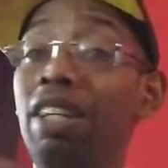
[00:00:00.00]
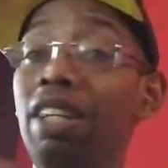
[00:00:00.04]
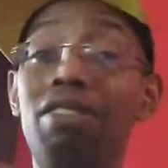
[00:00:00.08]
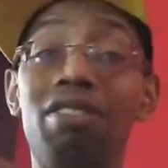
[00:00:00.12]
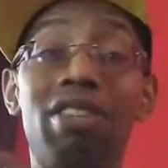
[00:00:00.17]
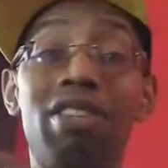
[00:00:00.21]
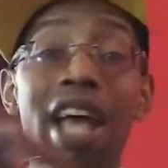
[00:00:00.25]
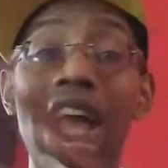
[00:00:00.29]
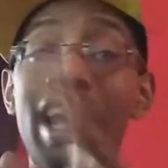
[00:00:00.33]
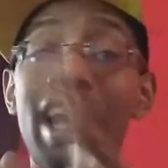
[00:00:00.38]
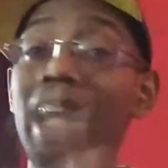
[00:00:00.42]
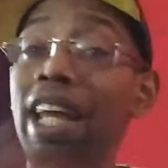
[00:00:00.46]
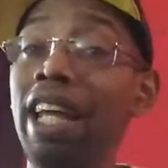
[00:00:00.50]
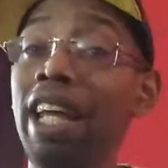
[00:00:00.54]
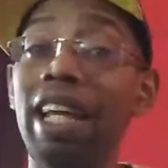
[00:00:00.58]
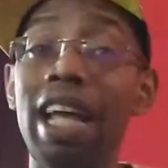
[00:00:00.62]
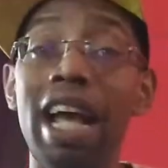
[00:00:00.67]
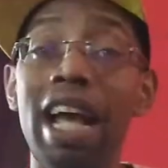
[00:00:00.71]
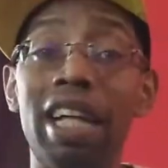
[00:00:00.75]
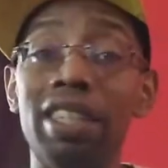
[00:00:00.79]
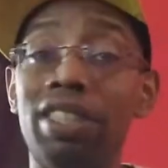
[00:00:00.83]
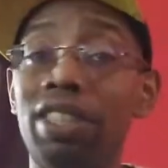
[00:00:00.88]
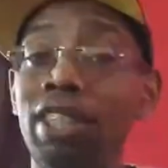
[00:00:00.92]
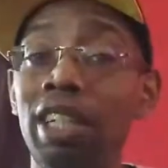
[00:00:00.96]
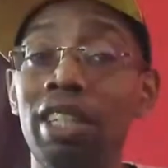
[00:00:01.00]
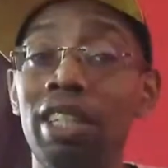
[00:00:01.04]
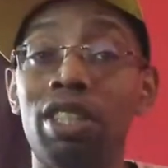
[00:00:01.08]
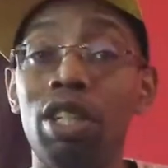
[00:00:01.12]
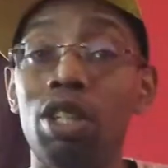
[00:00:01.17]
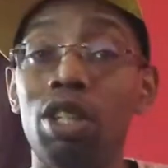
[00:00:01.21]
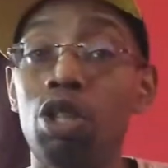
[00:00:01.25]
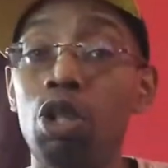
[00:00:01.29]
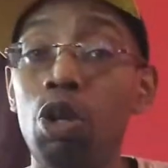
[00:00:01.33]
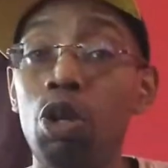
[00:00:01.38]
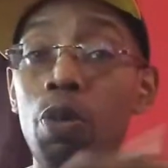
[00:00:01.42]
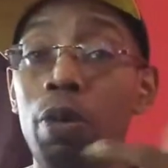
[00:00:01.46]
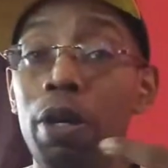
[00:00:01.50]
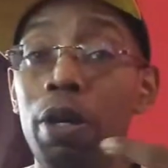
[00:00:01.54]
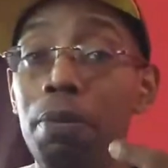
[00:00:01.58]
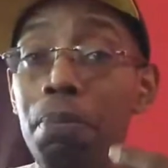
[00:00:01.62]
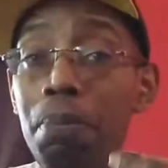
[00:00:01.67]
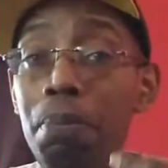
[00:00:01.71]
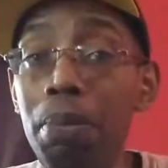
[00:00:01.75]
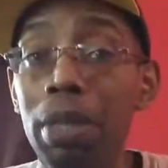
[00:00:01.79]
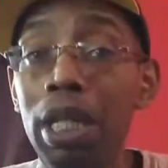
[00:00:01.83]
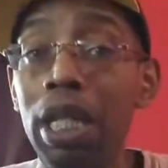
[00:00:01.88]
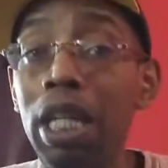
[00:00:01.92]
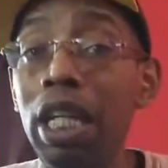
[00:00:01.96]
that ain't got shit to do with
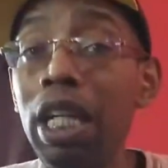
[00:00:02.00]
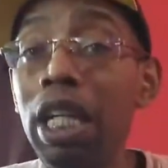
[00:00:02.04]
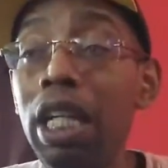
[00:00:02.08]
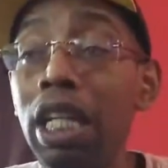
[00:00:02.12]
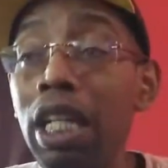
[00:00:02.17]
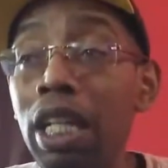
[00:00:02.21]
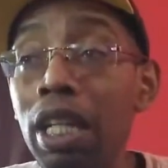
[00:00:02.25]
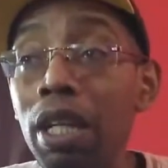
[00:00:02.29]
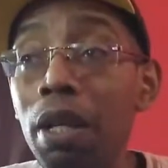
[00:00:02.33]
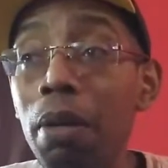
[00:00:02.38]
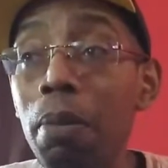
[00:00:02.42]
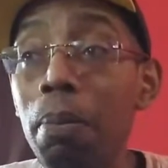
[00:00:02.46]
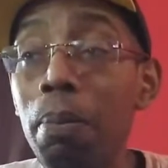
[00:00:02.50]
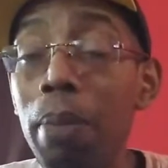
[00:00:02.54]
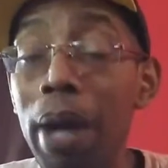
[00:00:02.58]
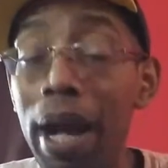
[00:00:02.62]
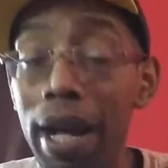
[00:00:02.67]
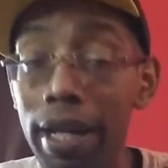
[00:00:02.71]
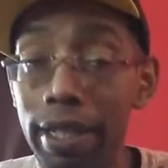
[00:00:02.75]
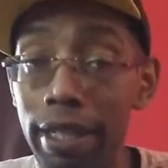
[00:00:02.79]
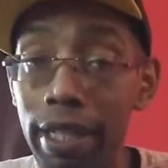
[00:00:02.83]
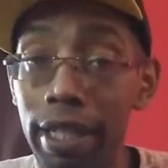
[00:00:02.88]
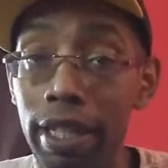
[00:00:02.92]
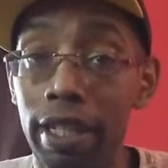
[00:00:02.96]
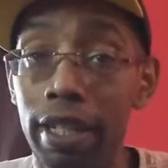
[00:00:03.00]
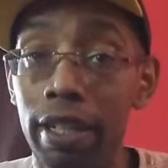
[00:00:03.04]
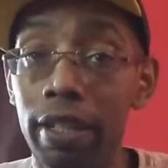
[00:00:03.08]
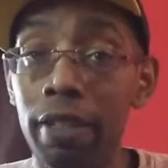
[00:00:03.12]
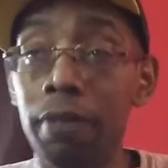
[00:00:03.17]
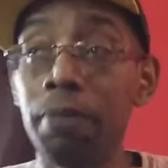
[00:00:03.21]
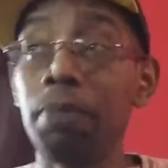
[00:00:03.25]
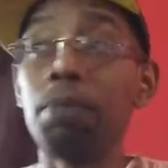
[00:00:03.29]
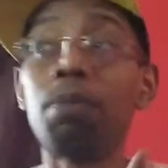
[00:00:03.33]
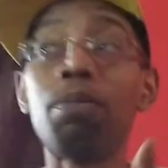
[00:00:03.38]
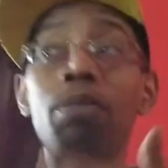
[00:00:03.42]
me, my nigga.